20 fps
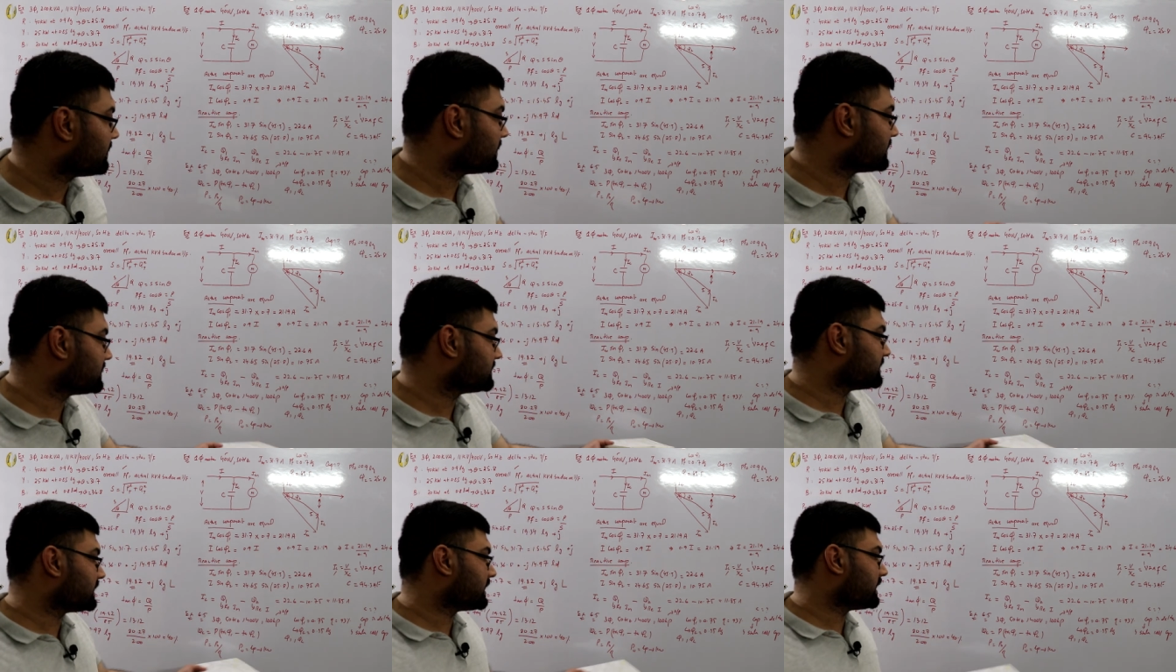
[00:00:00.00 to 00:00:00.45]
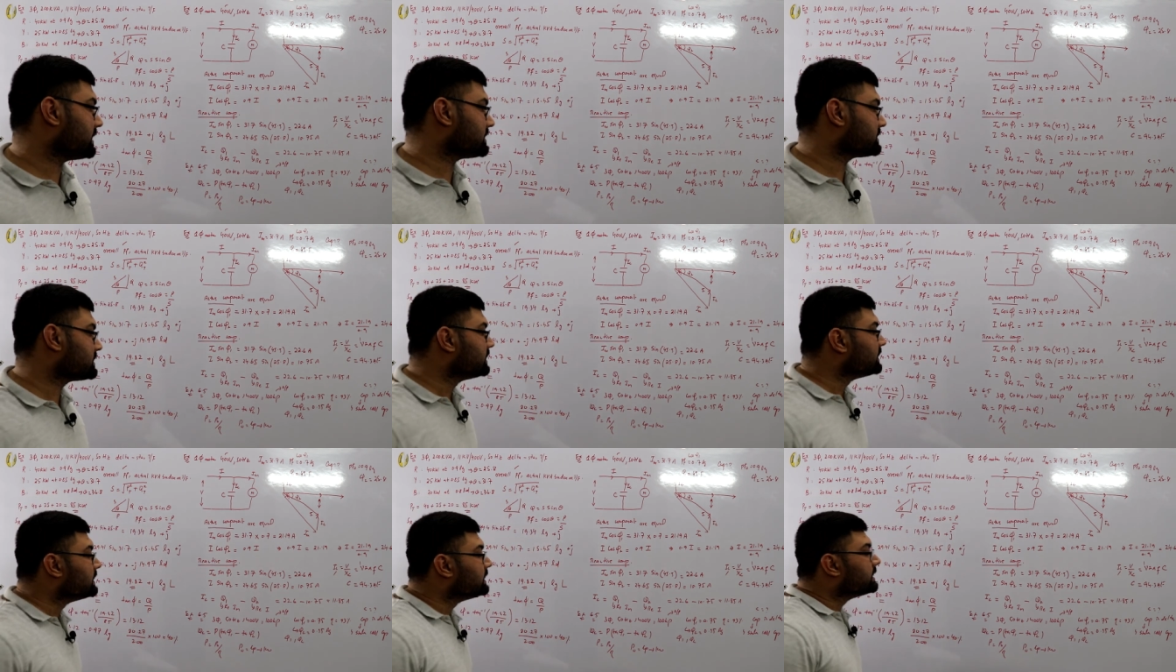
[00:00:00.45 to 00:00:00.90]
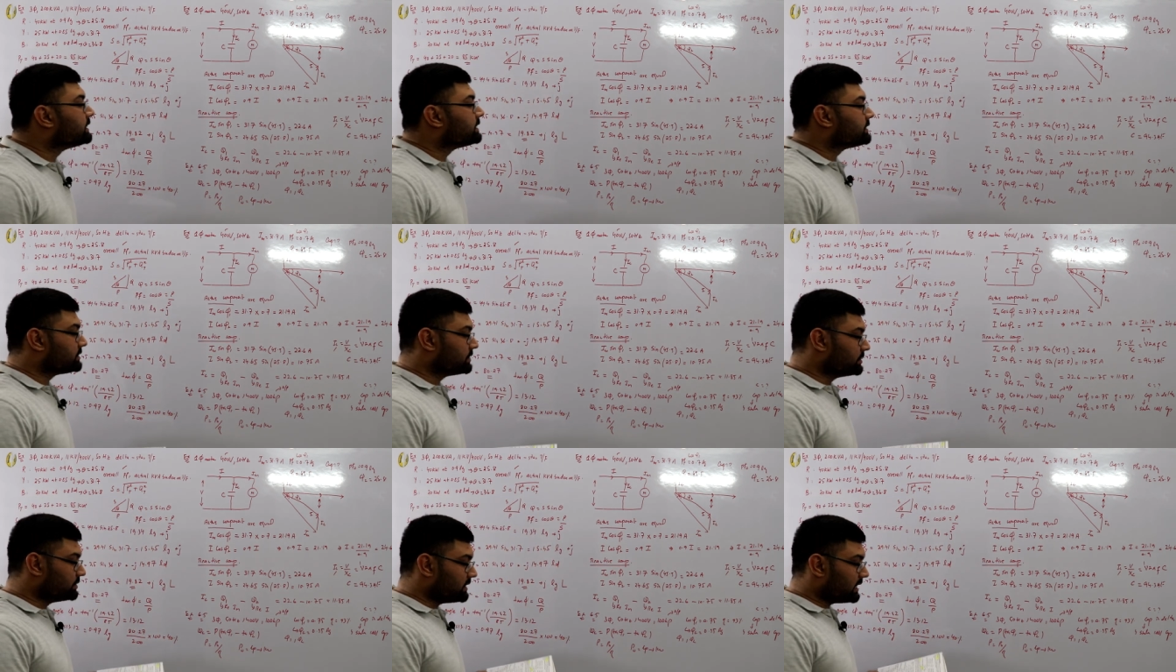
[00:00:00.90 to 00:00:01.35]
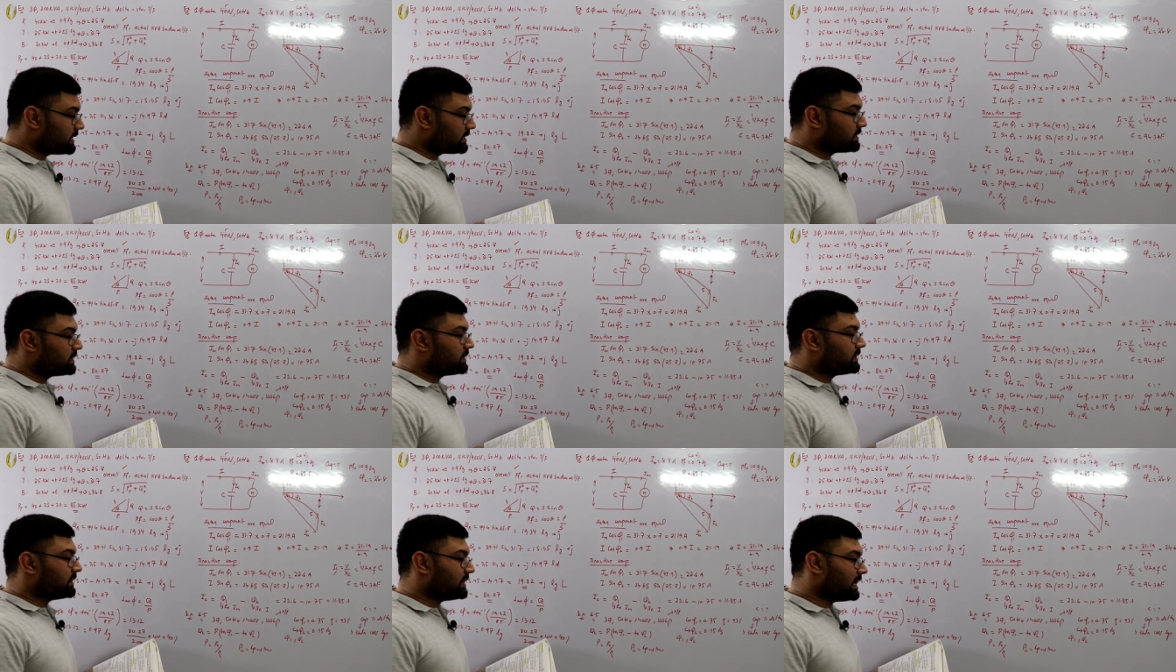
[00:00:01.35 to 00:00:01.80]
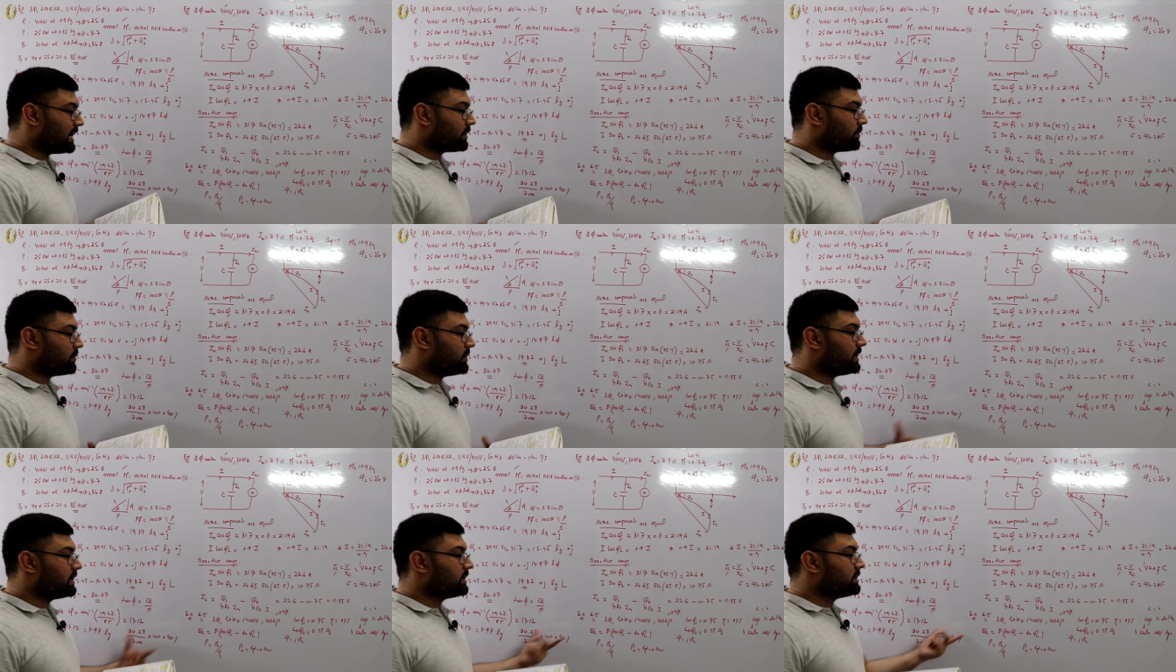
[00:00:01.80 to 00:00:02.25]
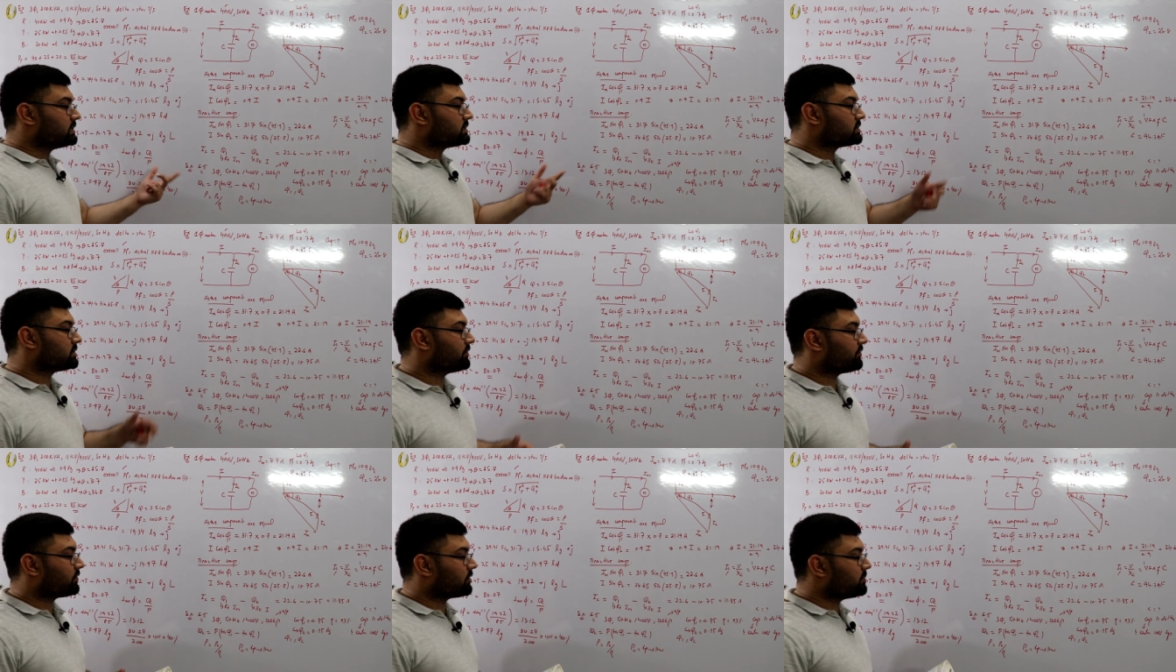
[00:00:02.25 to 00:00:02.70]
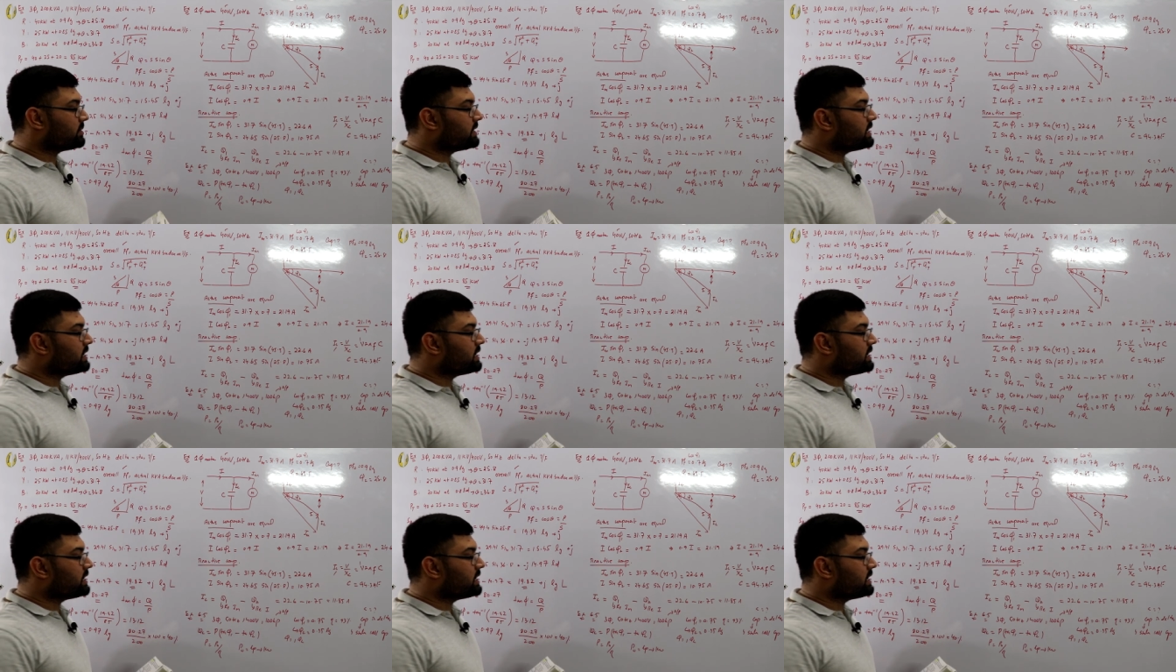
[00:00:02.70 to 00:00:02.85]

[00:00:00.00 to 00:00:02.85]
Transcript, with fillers: ever is the case do this that way so from